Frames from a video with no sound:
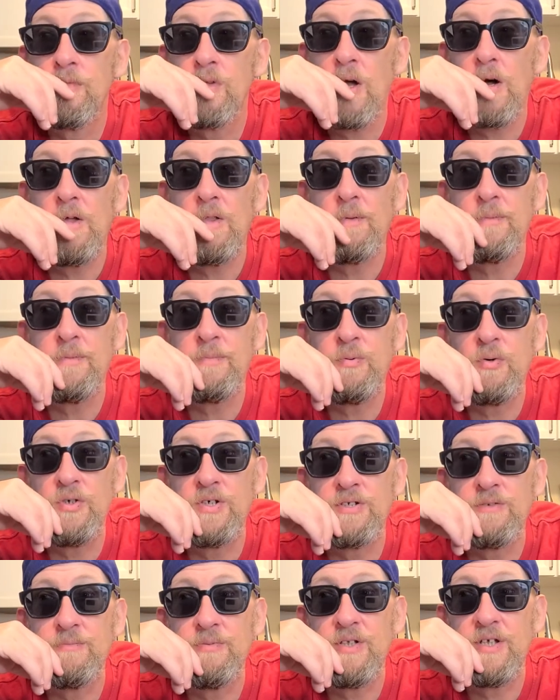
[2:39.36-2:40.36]
called up the
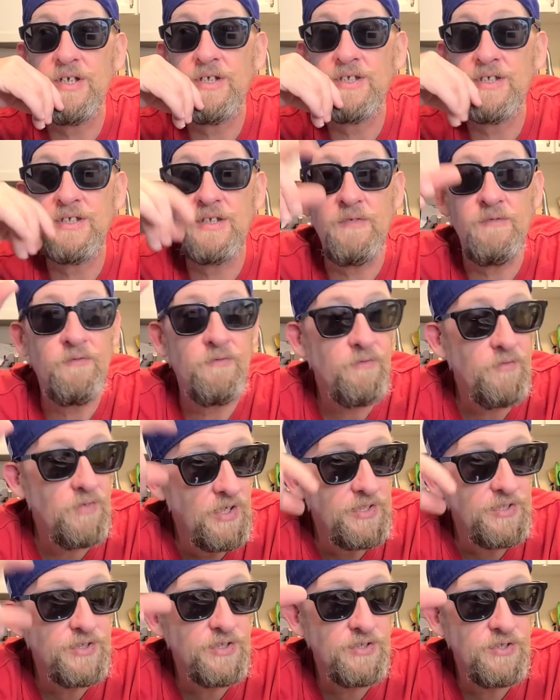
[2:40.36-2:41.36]
poison place, said,
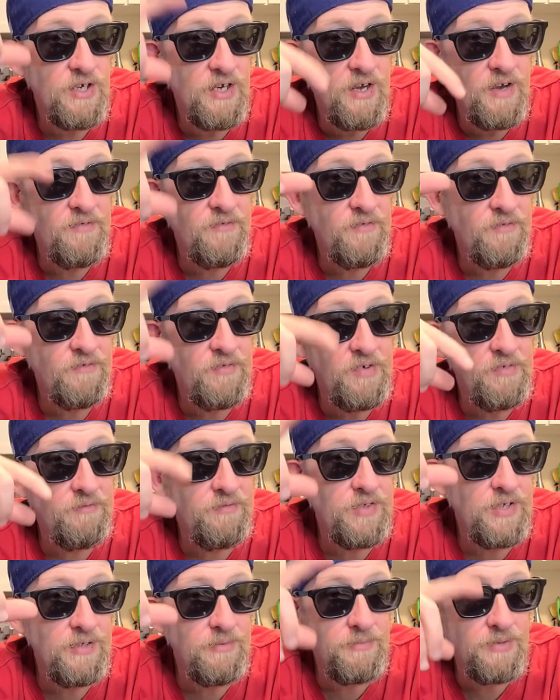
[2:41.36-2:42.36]
flush your eye for
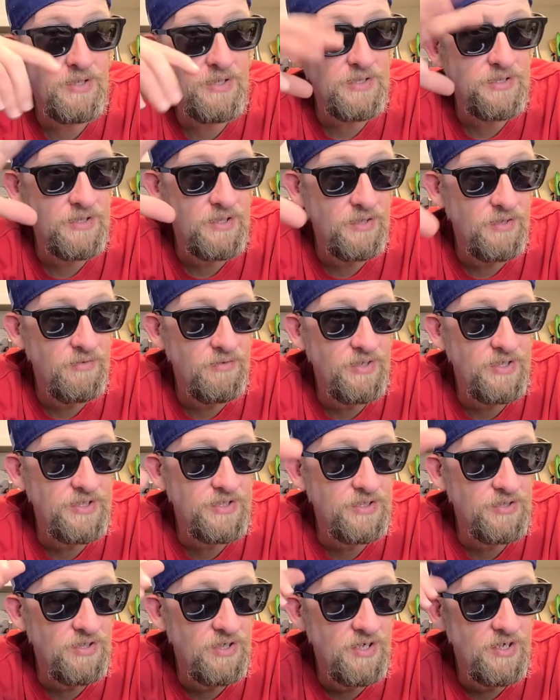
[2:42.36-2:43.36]
15 minutes, let it
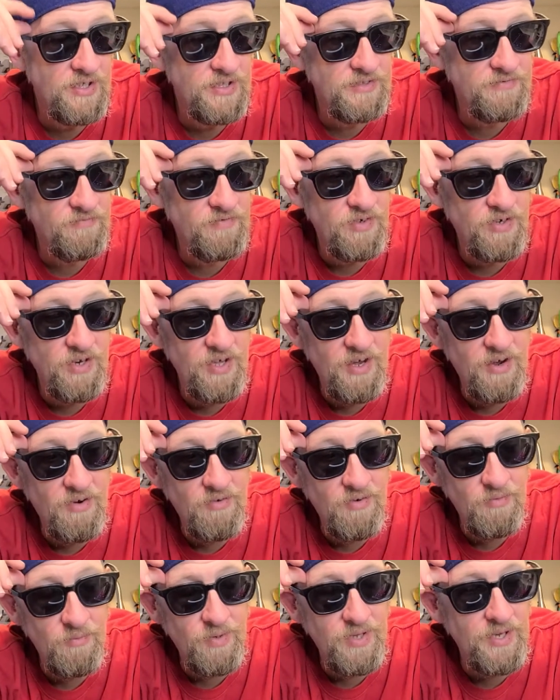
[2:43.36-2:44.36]
rest your eyes for an
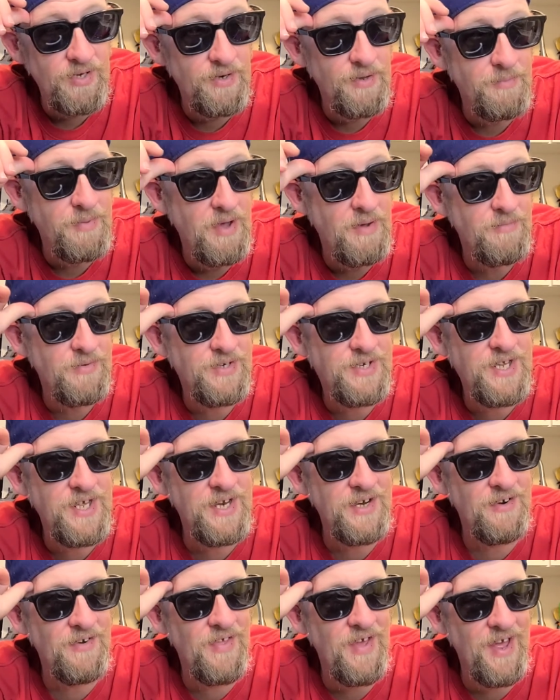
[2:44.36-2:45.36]
hour. We ended up having
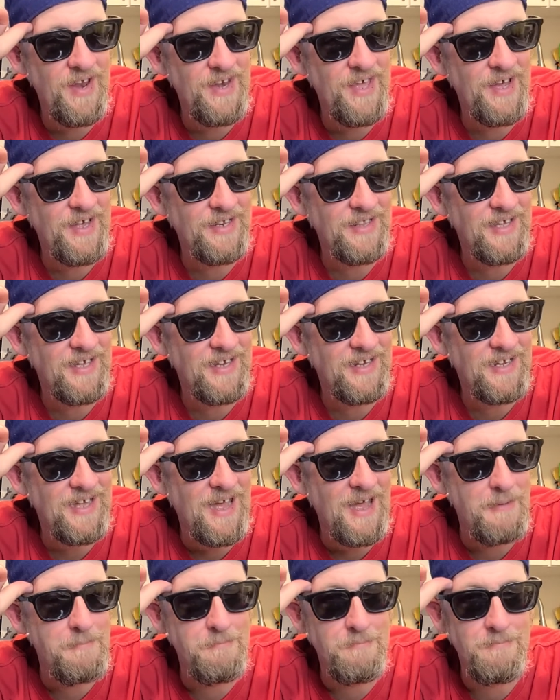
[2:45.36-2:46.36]
dinner that night, like
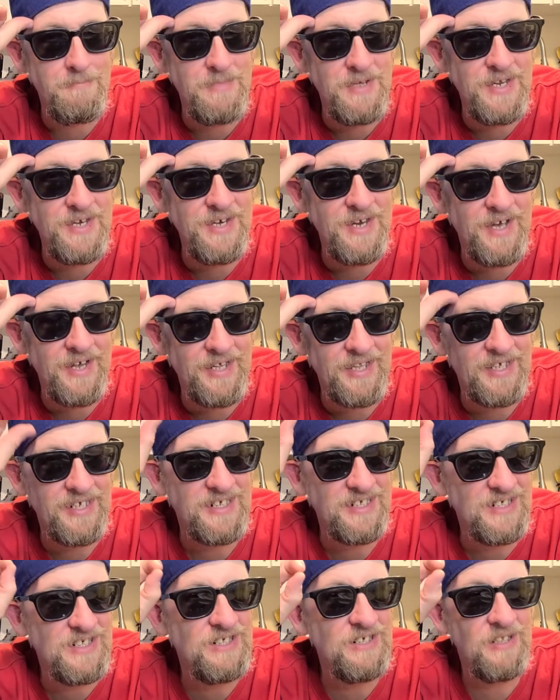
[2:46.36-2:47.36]
at midnight, like
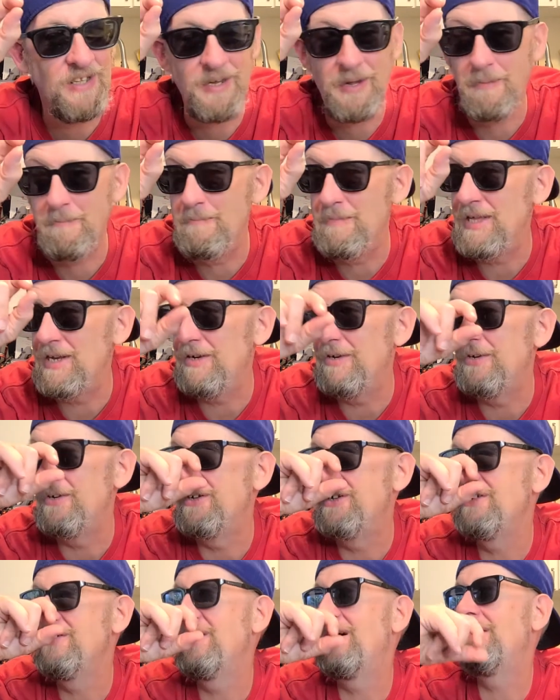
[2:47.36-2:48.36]
like a minute or
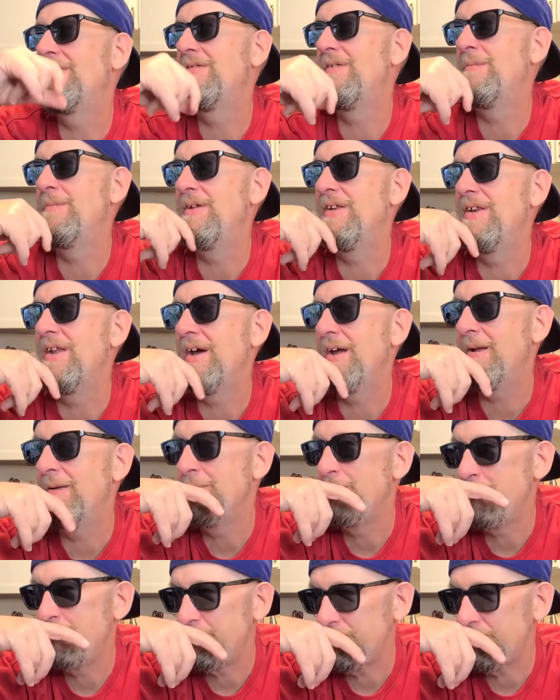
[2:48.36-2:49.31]
two after midnight.